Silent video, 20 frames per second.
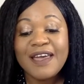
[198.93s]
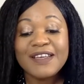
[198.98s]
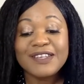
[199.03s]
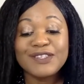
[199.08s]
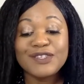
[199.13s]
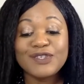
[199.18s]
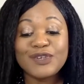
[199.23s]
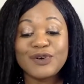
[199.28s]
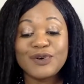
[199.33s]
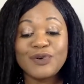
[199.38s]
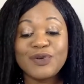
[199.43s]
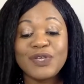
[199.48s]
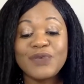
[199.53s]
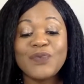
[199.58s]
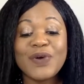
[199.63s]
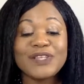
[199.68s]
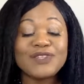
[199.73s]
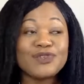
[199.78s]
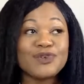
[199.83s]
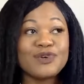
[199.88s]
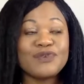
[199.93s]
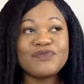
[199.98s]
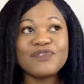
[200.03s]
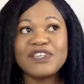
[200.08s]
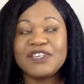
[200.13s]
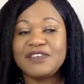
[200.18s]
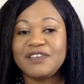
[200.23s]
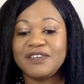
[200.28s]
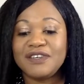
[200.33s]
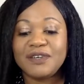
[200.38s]
So he went off.
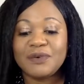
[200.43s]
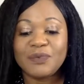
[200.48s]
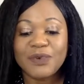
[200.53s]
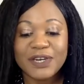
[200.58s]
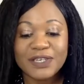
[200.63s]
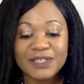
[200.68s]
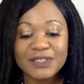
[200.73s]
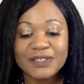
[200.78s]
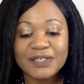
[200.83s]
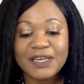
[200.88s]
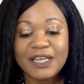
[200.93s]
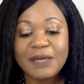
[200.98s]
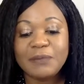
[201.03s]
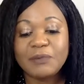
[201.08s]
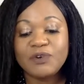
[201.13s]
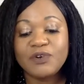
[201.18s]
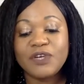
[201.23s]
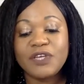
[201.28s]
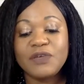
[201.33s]
He worked as a labourer.